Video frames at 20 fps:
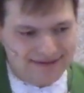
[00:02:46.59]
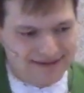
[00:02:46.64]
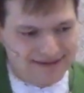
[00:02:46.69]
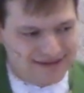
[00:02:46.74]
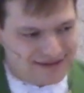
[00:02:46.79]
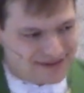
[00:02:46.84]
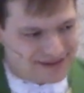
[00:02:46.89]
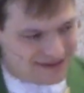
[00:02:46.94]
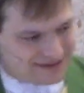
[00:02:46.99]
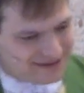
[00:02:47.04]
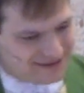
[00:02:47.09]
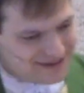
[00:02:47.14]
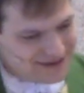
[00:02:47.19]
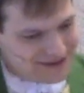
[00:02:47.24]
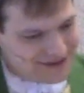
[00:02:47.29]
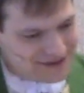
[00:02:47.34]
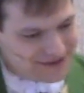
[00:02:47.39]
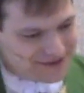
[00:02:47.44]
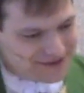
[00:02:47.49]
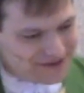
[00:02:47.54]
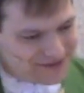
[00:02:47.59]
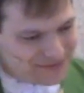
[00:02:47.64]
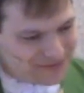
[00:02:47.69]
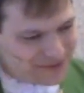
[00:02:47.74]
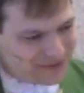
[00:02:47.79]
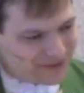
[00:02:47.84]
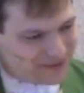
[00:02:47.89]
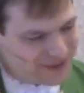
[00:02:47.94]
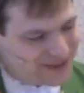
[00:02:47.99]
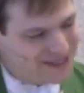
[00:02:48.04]
He said,
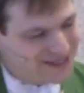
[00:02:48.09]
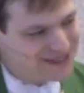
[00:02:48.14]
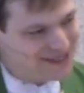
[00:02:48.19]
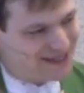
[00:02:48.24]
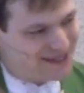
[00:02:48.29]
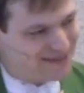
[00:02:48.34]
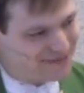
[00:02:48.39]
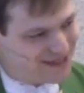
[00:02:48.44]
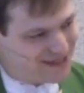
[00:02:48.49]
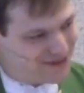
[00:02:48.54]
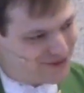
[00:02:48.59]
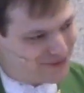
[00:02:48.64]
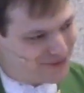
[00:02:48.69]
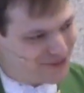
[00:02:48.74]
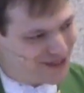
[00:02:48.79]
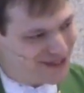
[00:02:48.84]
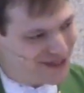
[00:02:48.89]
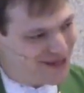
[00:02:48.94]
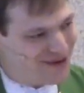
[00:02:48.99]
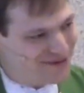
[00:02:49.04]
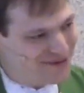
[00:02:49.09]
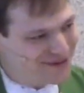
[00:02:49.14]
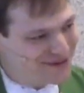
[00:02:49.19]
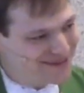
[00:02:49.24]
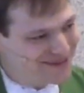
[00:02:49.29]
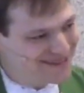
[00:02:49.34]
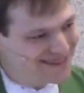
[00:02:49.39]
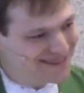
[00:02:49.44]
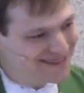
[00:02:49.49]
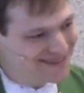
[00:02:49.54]
"Well, at least let me hear one note,
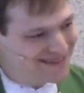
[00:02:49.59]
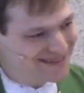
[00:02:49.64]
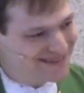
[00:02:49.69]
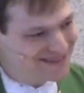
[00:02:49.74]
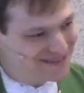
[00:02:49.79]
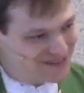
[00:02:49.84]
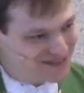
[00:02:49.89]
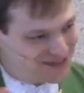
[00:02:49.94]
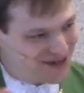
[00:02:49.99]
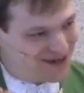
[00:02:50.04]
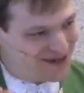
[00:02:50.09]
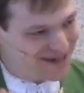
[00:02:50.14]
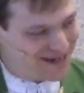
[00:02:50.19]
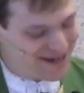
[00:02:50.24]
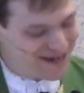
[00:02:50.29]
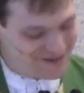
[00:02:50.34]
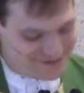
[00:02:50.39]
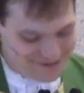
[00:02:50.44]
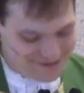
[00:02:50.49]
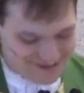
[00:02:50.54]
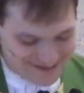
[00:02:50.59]
the song of heaven."